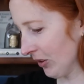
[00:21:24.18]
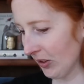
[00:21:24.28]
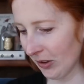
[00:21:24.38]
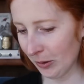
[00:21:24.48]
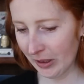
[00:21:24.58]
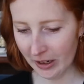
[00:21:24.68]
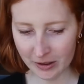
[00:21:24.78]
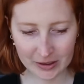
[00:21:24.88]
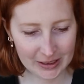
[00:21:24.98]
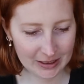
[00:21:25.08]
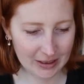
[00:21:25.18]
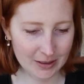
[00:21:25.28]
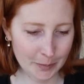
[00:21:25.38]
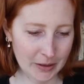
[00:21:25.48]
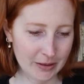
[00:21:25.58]
So Carolyn
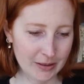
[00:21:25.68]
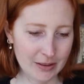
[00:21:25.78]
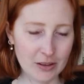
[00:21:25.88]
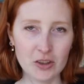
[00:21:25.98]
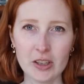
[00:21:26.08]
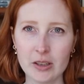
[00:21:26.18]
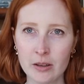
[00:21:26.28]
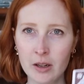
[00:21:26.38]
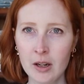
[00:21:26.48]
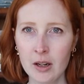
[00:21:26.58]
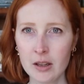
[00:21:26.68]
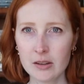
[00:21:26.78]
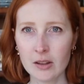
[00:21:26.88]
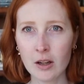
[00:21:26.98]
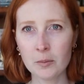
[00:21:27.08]
has been stitching
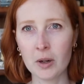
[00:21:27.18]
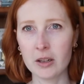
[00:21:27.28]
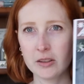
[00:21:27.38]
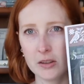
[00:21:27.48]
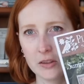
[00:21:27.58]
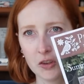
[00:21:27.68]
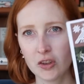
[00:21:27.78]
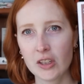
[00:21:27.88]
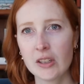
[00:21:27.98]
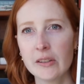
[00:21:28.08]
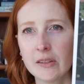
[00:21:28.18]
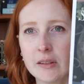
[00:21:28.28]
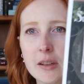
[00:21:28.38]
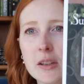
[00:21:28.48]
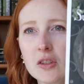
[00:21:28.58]
salt boxes. She
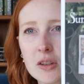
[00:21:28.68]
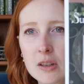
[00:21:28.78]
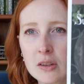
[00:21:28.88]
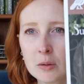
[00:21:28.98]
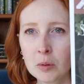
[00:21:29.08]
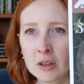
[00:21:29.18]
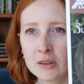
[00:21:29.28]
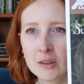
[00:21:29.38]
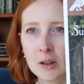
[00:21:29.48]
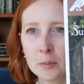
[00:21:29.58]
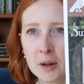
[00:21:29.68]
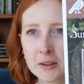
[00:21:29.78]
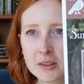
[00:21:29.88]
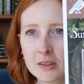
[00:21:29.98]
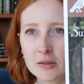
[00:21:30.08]
stitched the spring salt
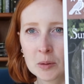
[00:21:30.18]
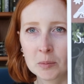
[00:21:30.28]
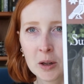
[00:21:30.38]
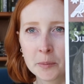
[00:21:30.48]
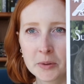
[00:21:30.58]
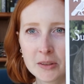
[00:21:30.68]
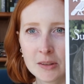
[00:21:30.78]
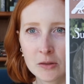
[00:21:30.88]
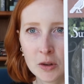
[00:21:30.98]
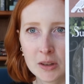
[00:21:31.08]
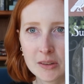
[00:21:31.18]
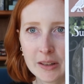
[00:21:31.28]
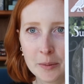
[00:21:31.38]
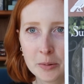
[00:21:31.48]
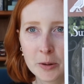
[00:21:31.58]
boxes from Plum Street
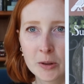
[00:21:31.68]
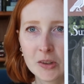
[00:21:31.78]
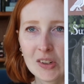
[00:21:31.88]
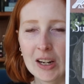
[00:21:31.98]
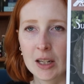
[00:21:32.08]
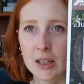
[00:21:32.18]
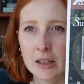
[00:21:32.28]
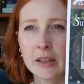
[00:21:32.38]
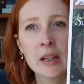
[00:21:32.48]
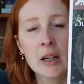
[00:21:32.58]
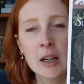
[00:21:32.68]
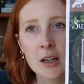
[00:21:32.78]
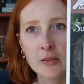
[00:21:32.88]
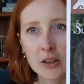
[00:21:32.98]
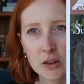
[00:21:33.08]
Samplers and
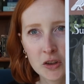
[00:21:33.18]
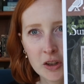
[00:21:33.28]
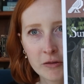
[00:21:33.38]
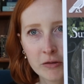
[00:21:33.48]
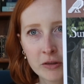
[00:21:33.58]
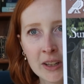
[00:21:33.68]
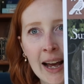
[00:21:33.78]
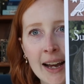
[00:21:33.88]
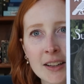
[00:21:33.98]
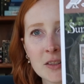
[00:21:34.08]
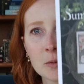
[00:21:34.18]
finished it flat